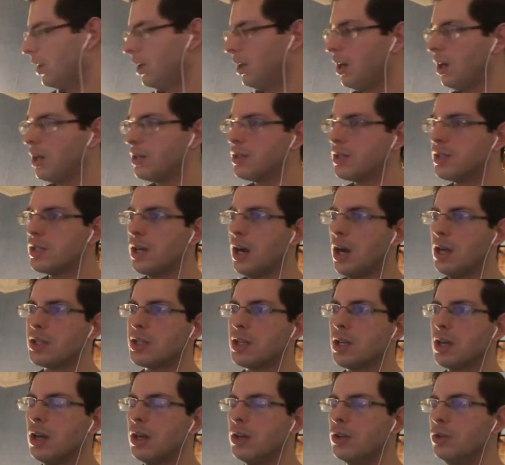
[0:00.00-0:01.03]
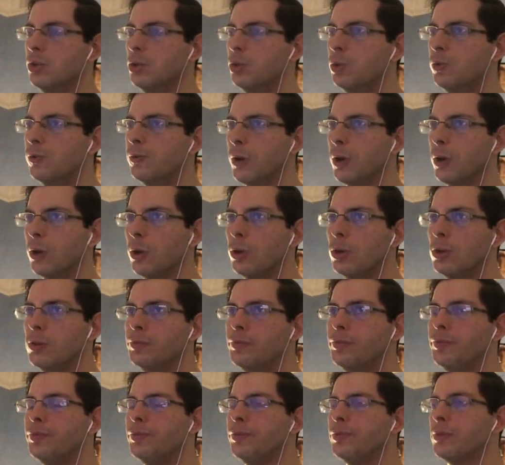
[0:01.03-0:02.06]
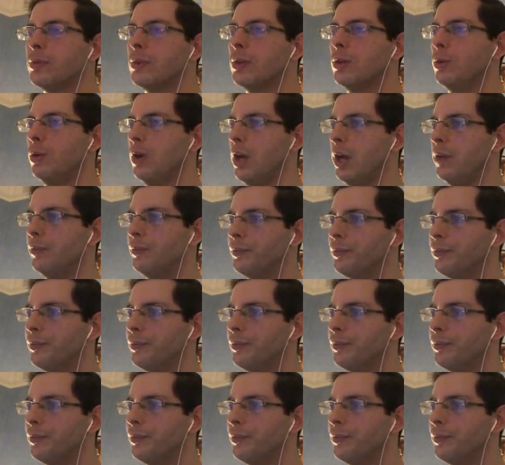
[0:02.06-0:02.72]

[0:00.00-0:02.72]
On data nouveau. Ouais.